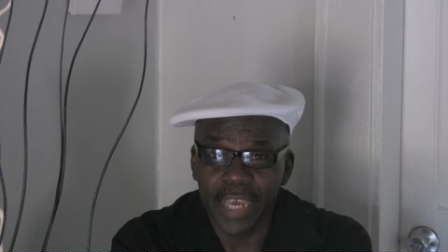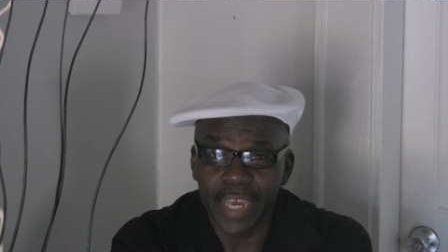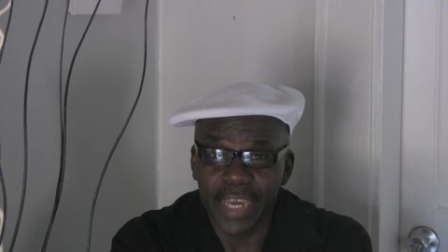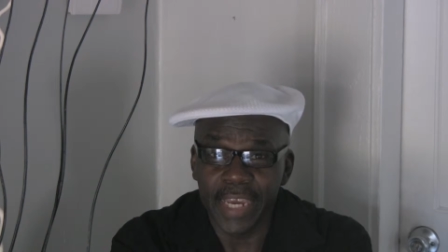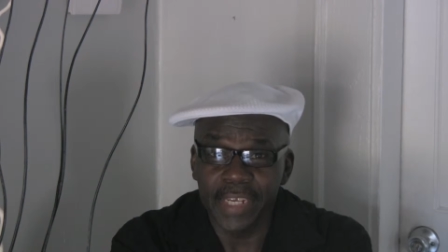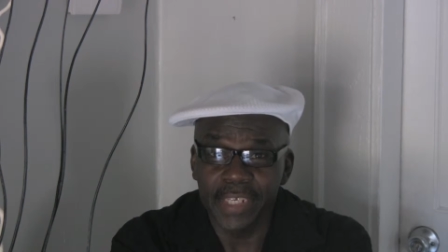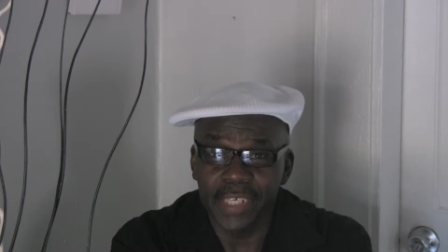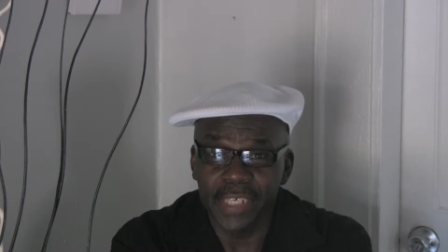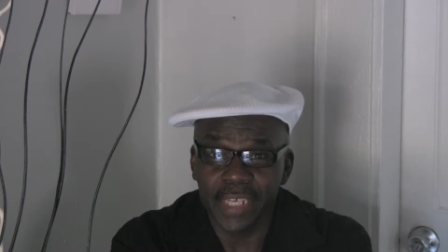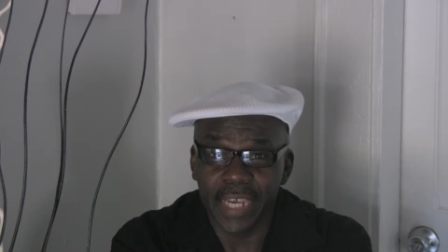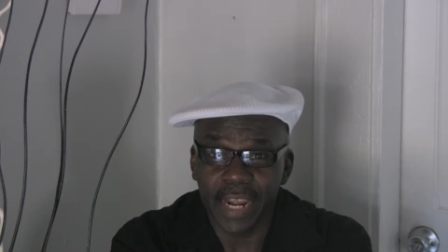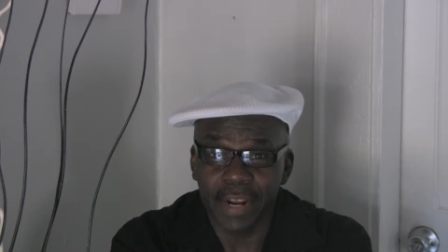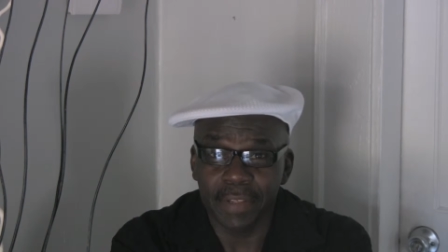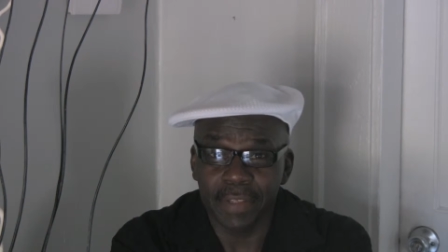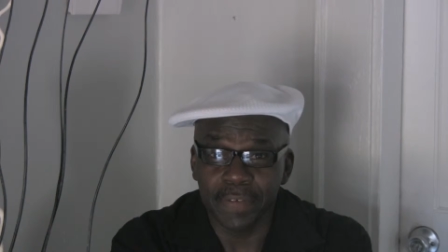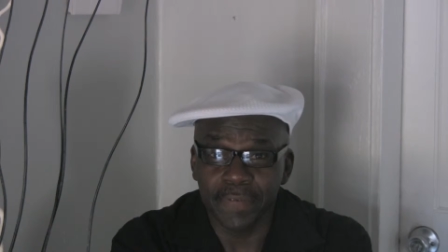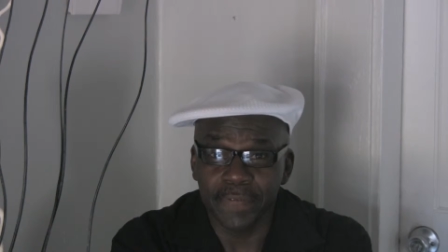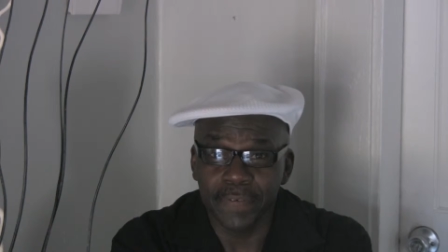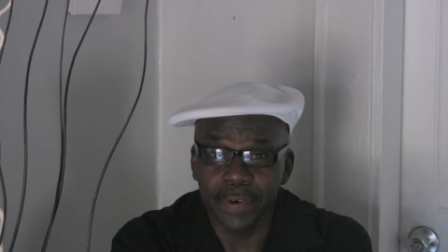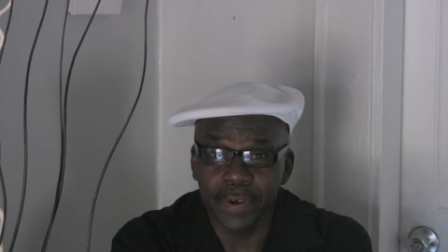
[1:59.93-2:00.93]
ages out
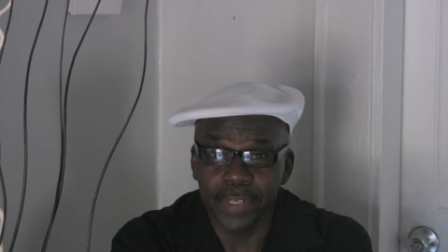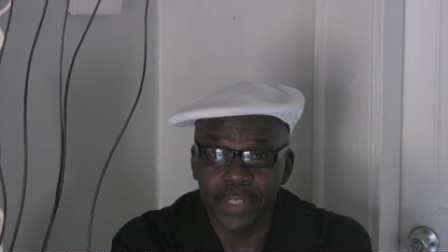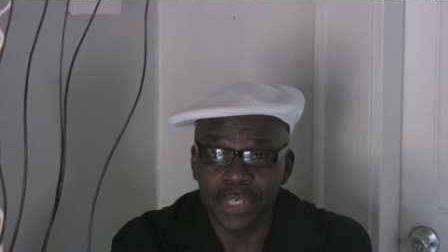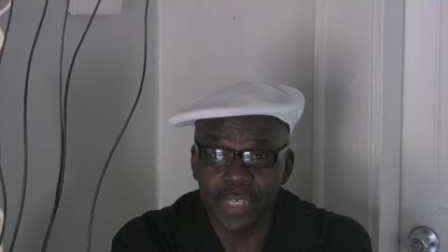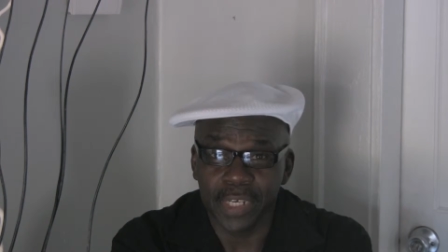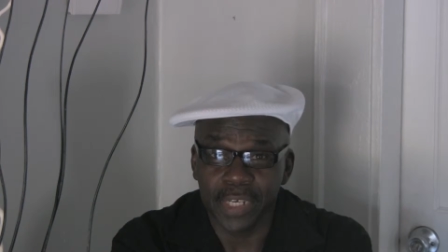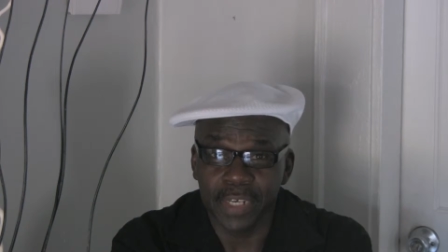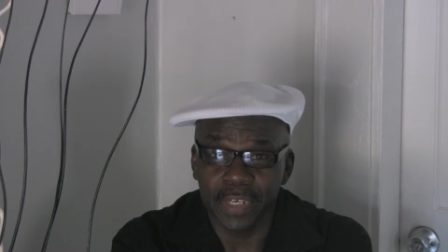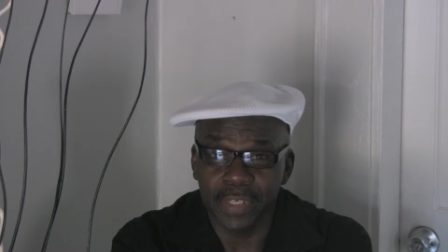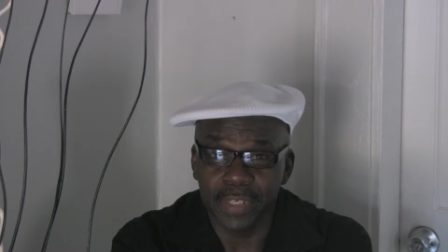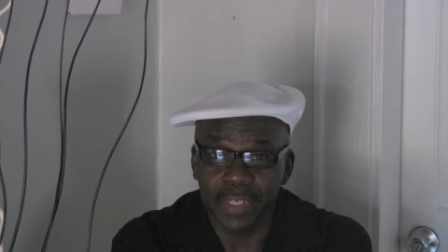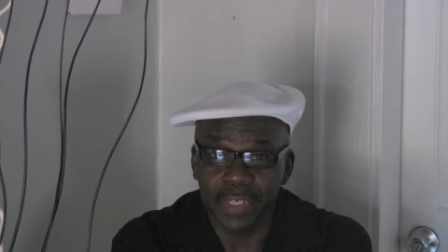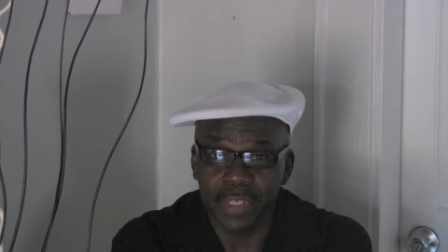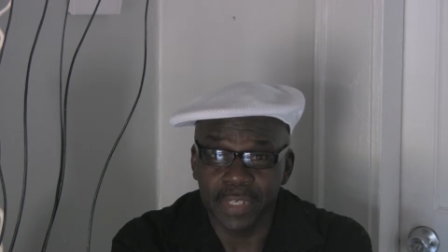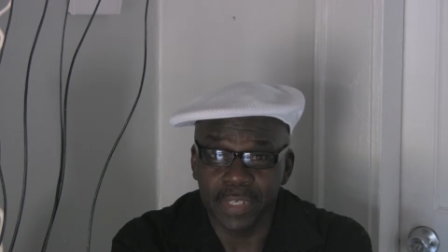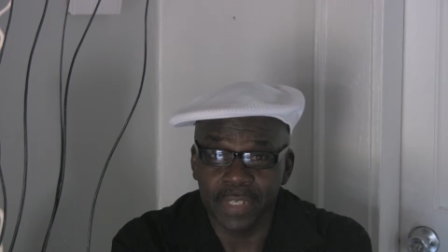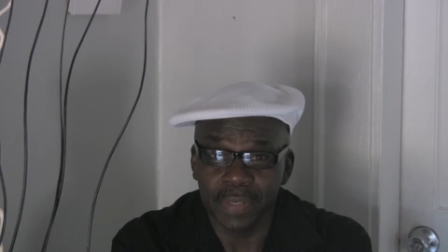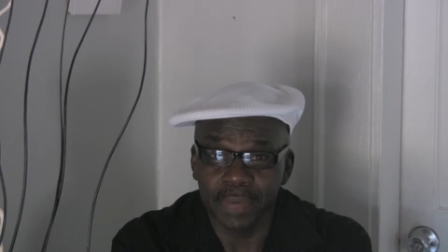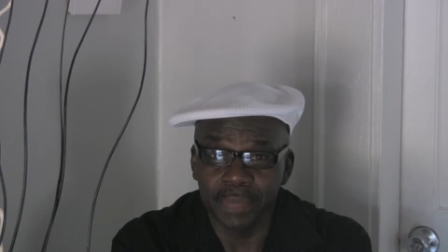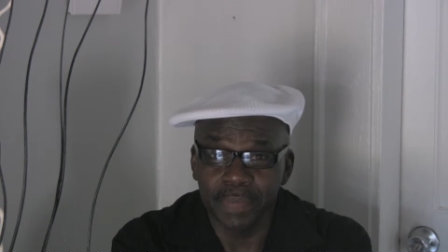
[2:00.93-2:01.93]
of the foster care
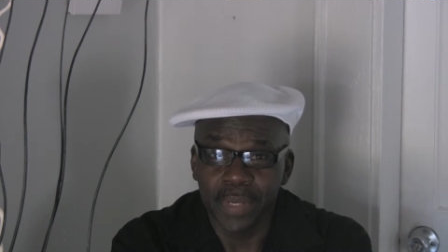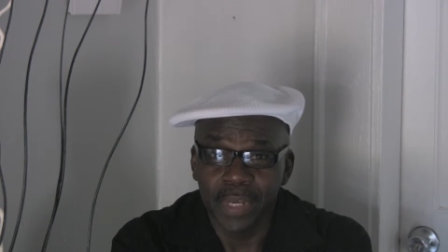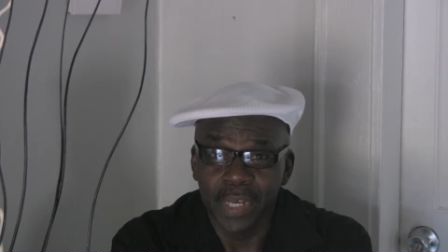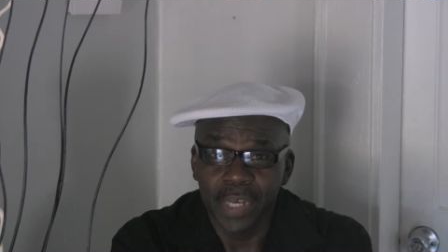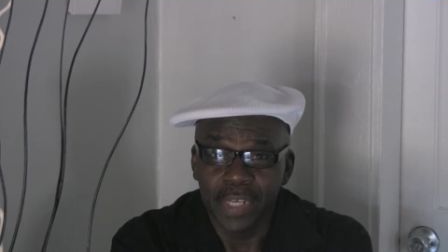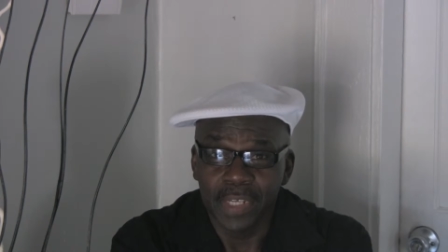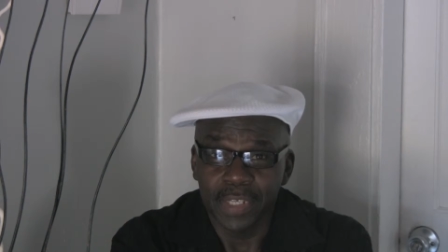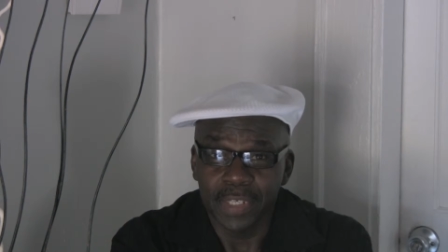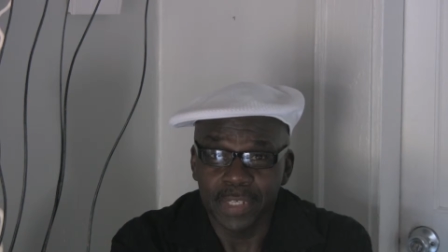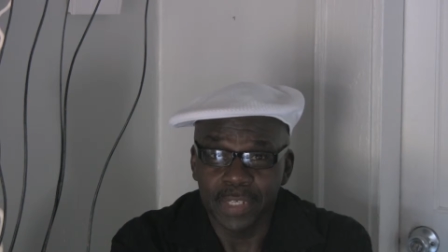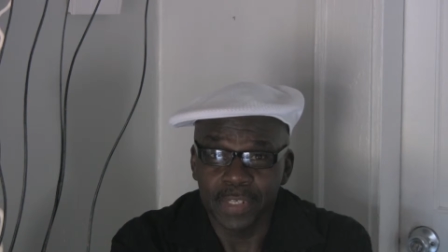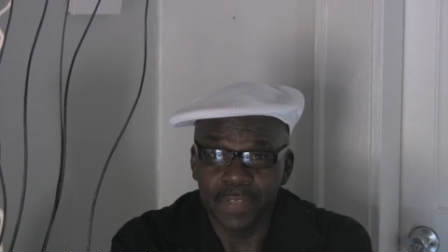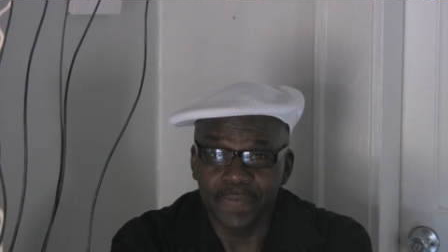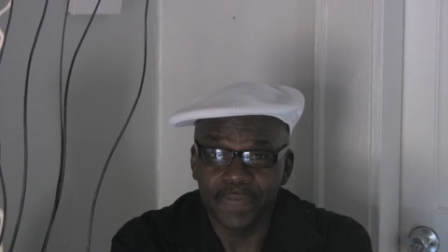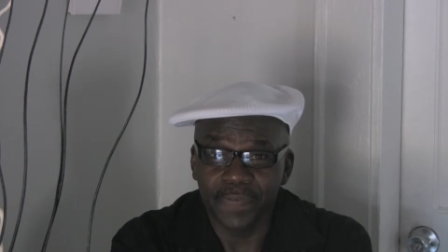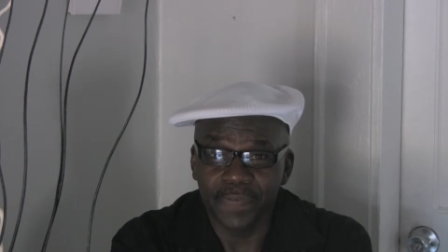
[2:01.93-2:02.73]
system just